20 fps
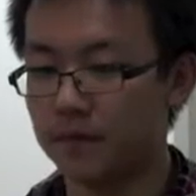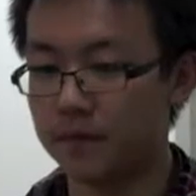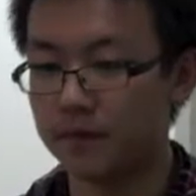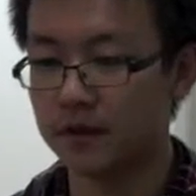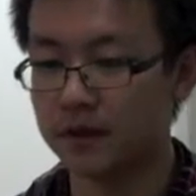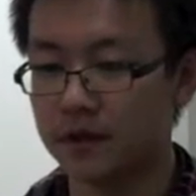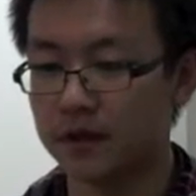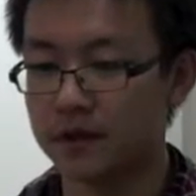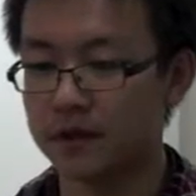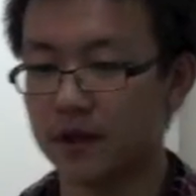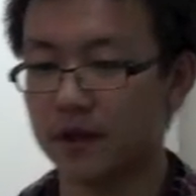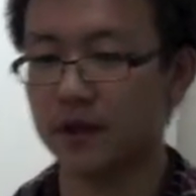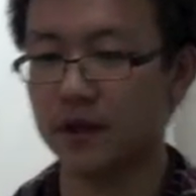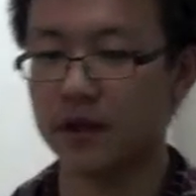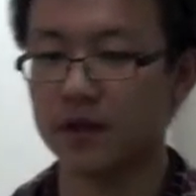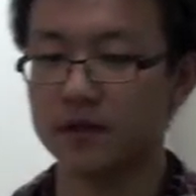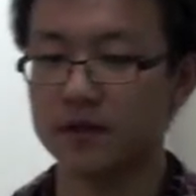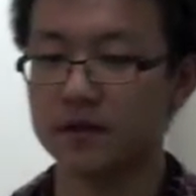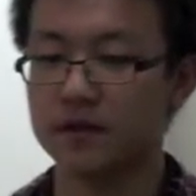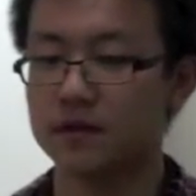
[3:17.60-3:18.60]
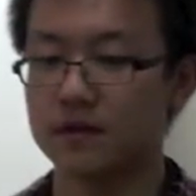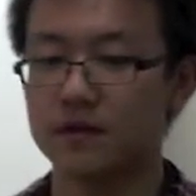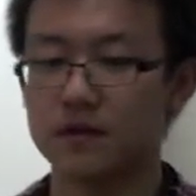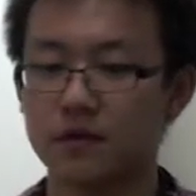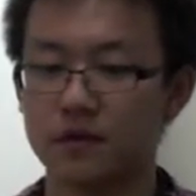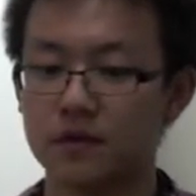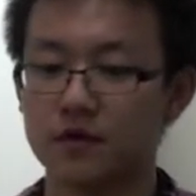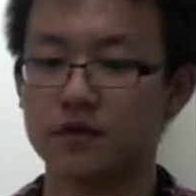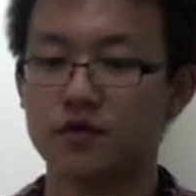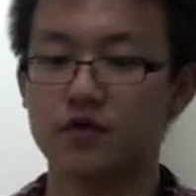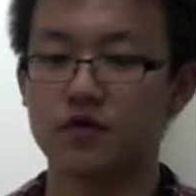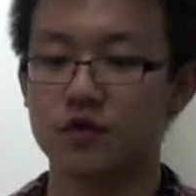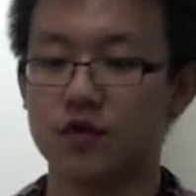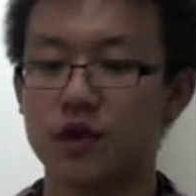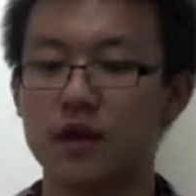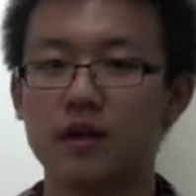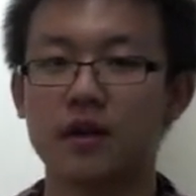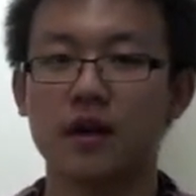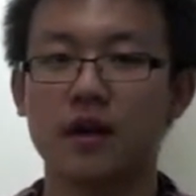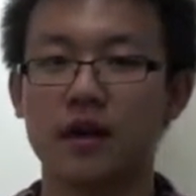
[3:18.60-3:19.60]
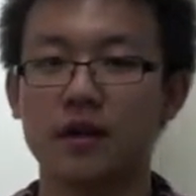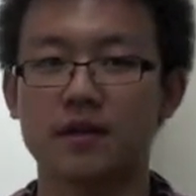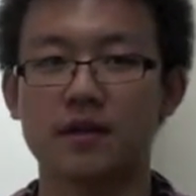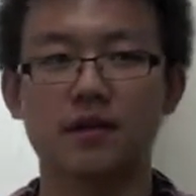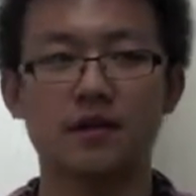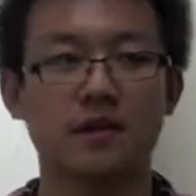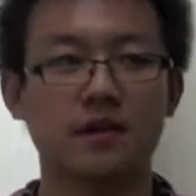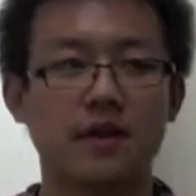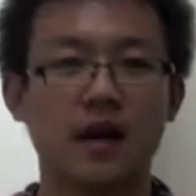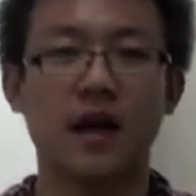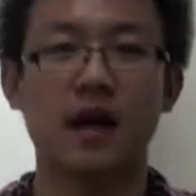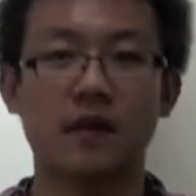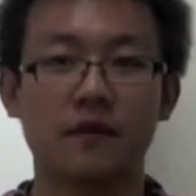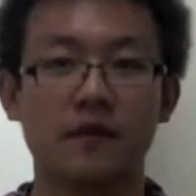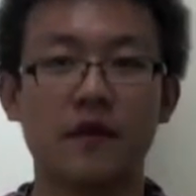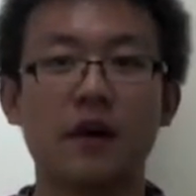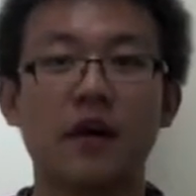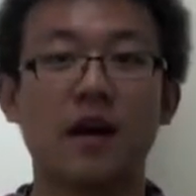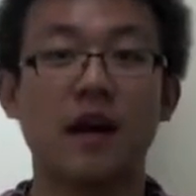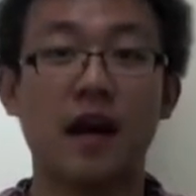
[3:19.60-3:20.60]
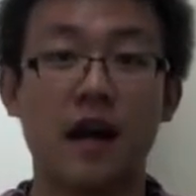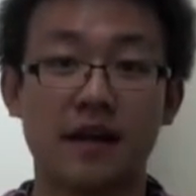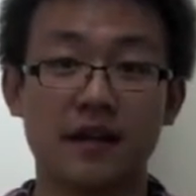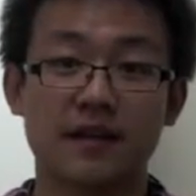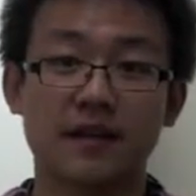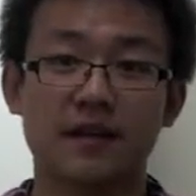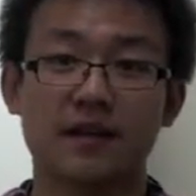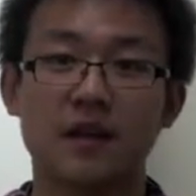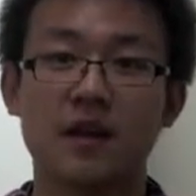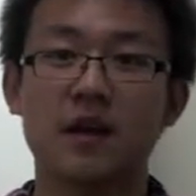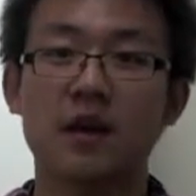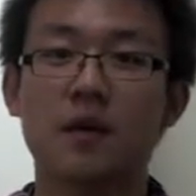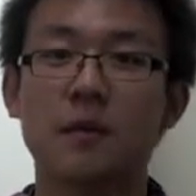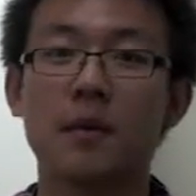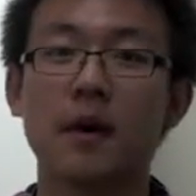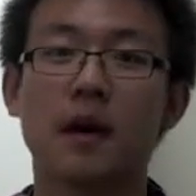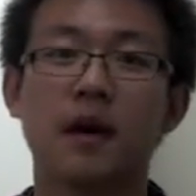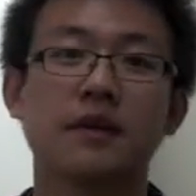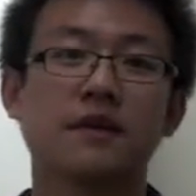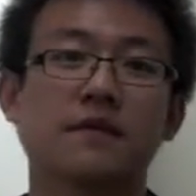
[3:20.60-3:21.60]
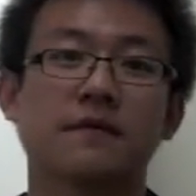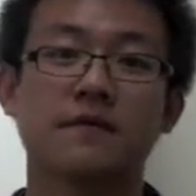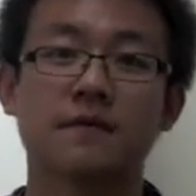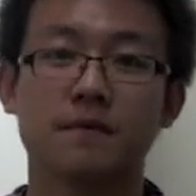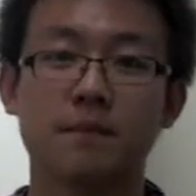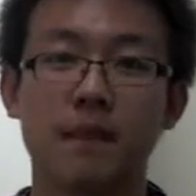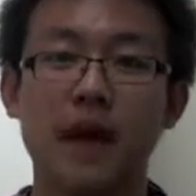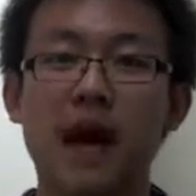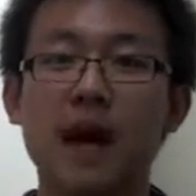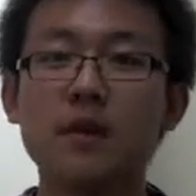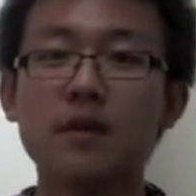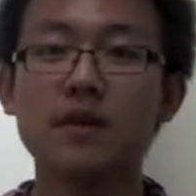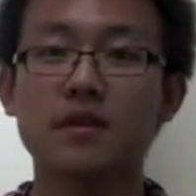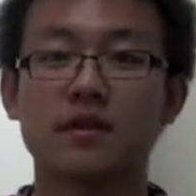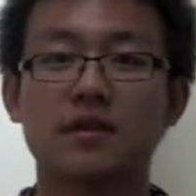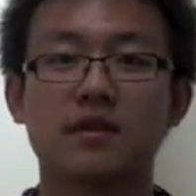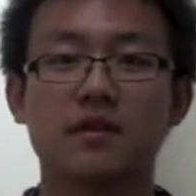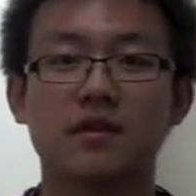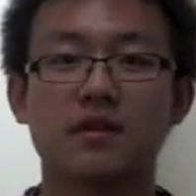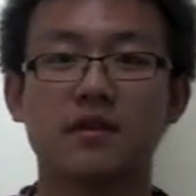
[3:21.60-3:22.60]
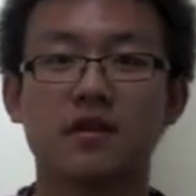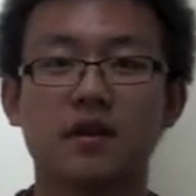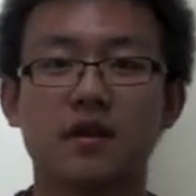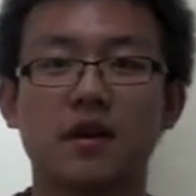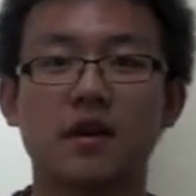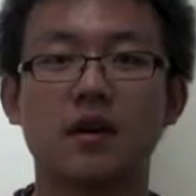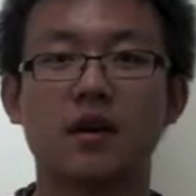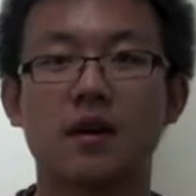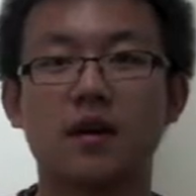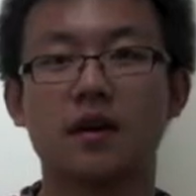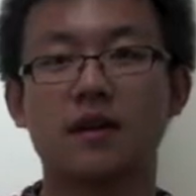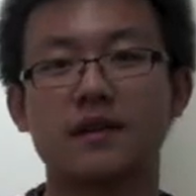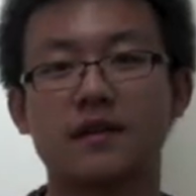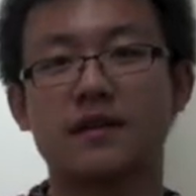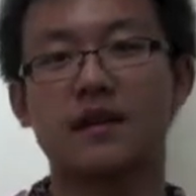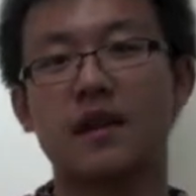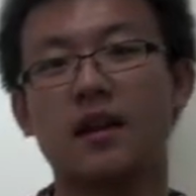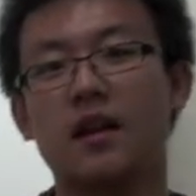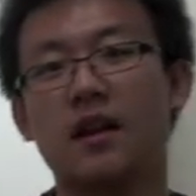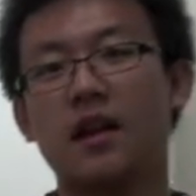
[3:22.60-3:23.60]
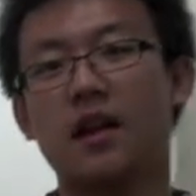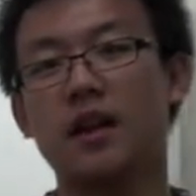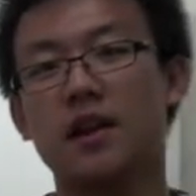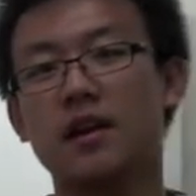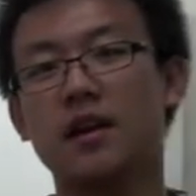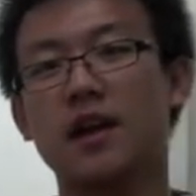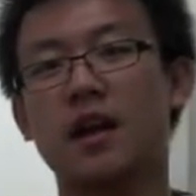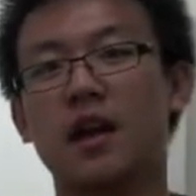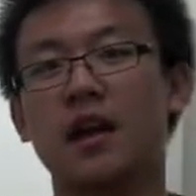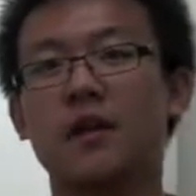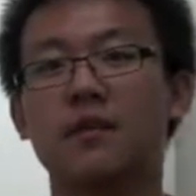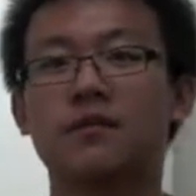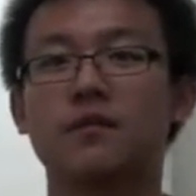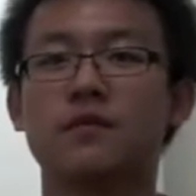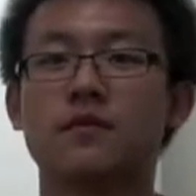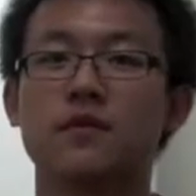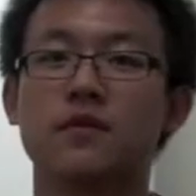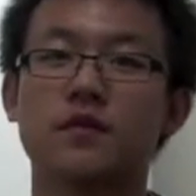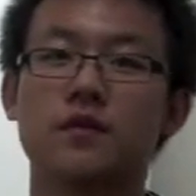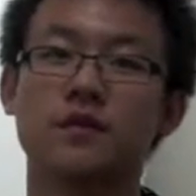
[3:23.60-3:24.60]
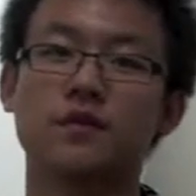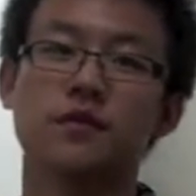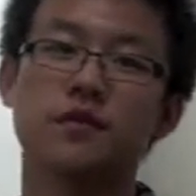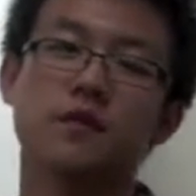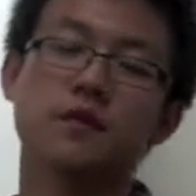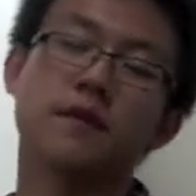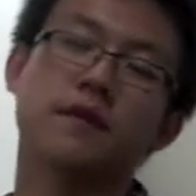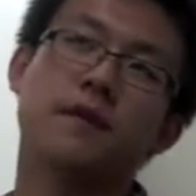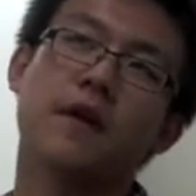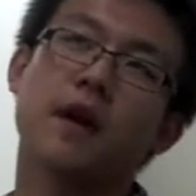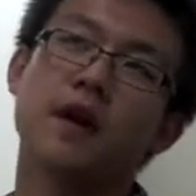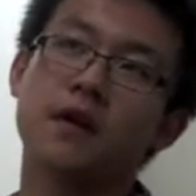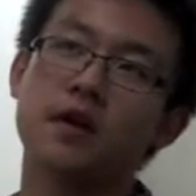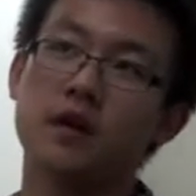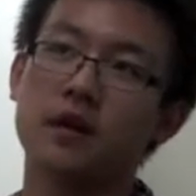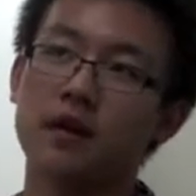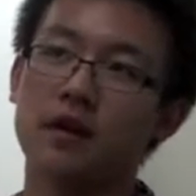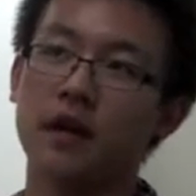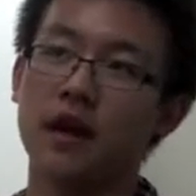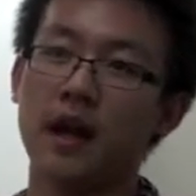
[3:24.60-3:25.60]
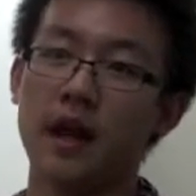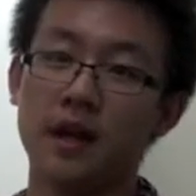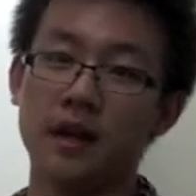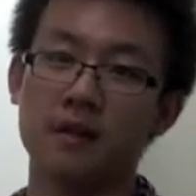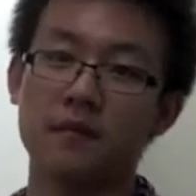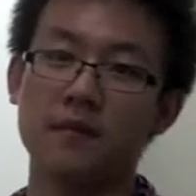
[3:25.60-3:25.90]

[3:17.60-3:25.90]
just he treat his aunt very nice. But his parents suddenly came to find him.